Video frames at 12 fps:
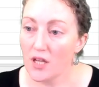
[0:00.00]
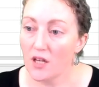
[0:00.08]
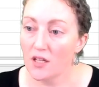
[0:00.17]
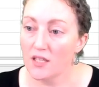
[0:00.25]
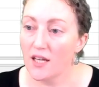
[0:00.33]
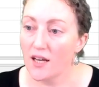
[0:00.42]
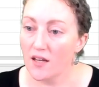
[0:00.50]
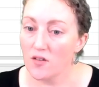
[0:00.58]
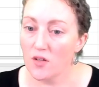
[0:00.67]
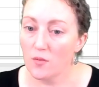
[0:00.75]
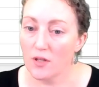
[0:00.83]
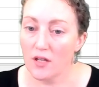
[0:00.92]
yeah, actually
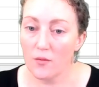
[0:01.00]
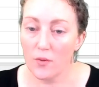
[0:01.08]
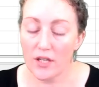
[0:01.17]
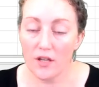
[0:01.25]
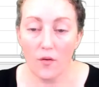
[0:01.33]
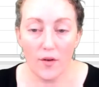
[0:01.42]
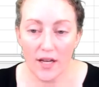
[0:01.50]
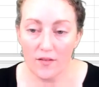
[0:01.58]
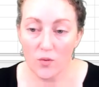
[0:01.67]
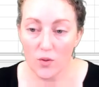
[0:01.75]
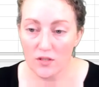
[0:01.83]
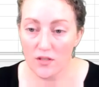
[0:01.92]
when you only have
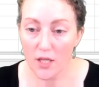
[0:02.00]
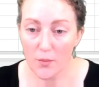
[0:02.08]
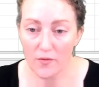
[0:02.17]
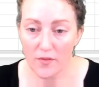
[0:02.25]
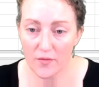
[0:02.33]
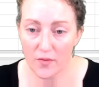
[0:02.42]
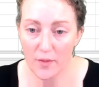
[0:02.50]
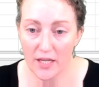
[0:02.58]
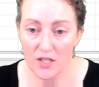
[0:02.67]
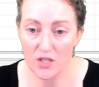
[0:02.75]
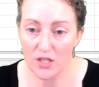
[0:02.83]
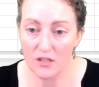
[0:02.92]
one type of
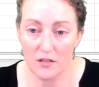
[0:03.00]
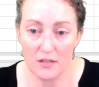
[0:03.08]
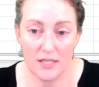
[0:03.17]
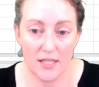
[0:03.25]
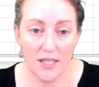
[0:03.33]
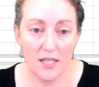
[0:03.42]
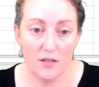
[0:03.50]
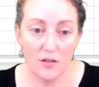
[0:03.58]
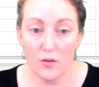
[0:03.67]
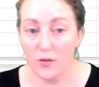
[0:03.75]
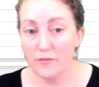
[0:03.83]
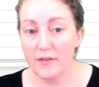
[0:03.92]
information, you'll see you
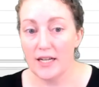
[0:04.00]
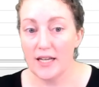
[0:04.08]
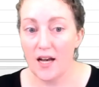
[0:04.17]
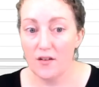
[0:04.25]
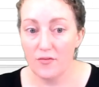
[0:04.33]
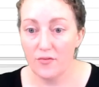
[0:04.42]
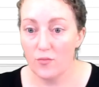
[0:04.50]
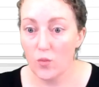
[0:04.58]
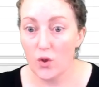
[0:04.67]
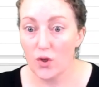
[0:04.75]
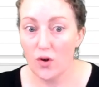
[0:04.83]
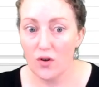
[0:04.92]
only really have one
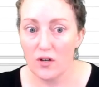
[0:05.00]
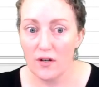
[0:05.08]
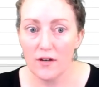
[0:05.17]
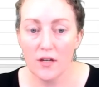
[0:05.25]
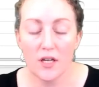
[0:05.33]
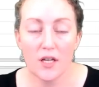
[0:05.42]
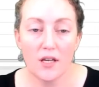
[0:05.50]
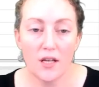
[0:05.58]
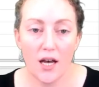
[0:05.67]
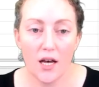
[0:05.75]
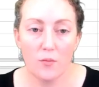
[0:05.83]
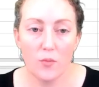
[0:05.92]
color.
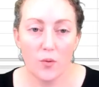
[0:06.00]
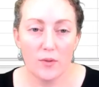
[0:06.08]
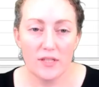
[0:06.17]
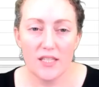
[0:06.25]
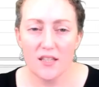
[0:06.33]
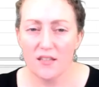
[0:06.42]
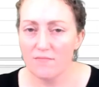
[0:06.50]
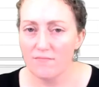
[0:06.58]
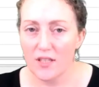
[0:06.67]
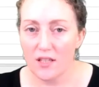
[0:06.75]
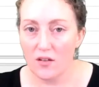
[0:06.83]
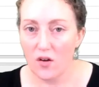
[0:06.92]
But we'll see that
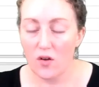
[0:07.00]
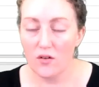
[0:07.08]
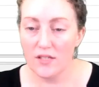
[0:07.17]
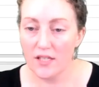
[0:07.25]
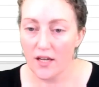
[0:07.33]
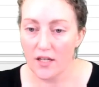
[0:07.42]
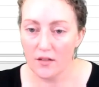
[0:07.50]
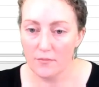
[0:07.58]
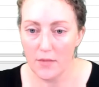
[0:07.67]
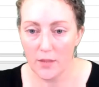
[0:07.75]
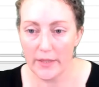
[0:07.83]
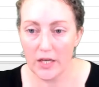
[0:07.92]
the colors kind of
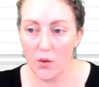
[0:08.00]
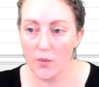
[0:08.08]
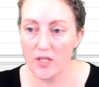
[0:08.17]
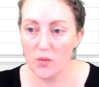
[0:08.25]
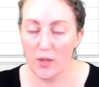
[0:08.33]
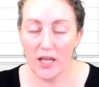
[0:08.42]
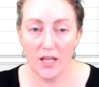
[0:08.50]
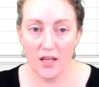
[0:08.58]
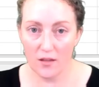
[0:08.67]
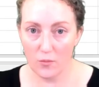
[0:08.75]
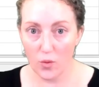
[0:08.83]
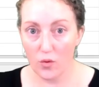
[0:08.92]
maybe come into play
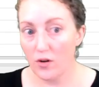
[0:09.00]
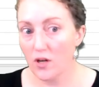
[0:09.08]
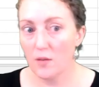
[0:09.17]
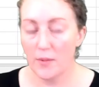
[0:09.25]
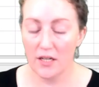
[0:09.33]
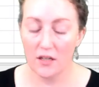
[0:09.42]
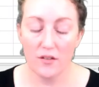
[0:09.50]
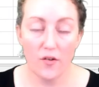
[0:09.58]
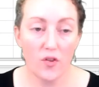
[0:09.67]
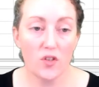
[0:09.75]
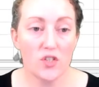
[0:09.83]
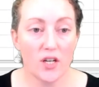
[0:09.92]
more a bit on the
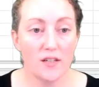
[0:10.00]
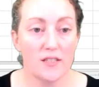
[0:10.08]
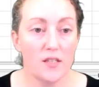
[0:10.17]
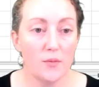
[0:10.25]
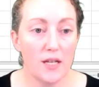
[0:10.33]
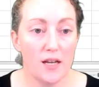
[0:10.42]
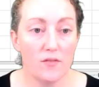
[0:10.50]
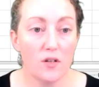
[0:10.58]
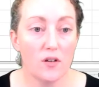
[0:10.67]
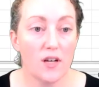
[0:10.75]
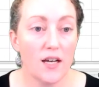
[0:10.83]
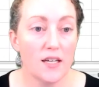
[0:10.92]
other charts that we'll have a
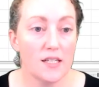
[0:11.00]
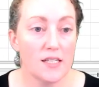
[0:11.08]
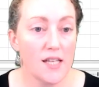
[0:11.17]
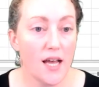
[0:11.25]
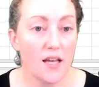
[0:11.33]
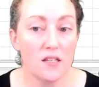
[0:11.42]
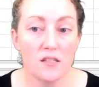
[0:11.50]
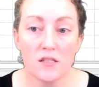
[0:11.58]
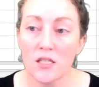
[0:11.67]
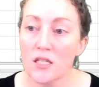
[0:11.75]
look at in a second.